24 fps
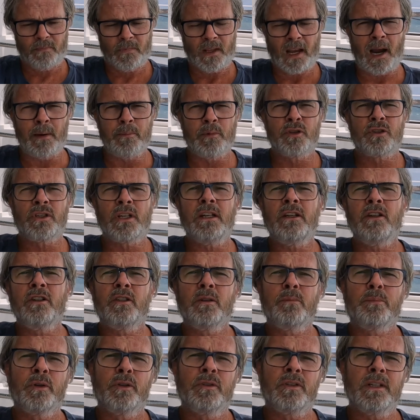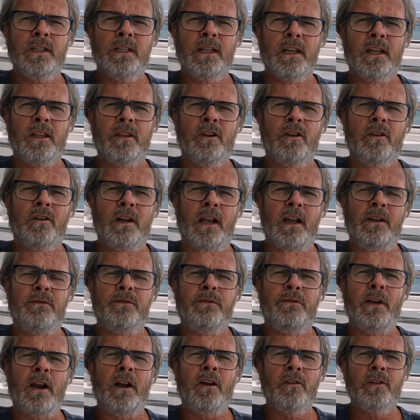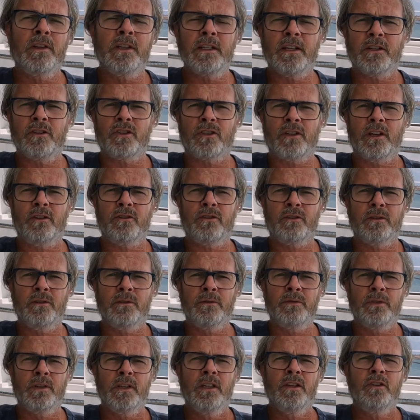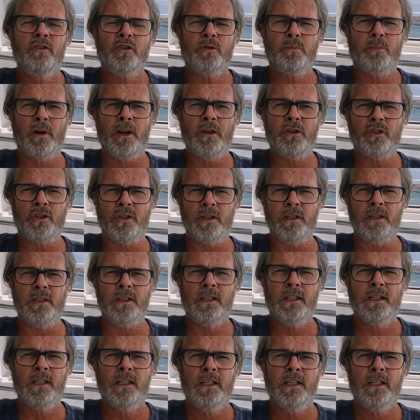I proceeded to put together a fairly extensive spreadsheet